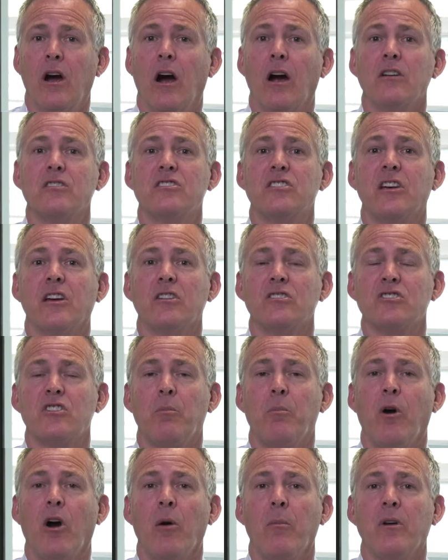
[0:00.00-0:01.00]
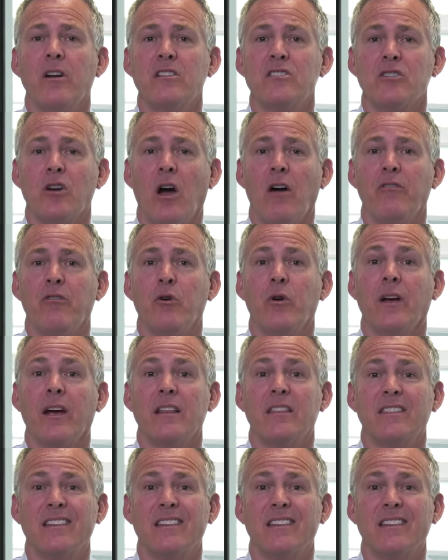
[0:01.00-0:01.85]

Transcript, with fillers: our sales department is offering a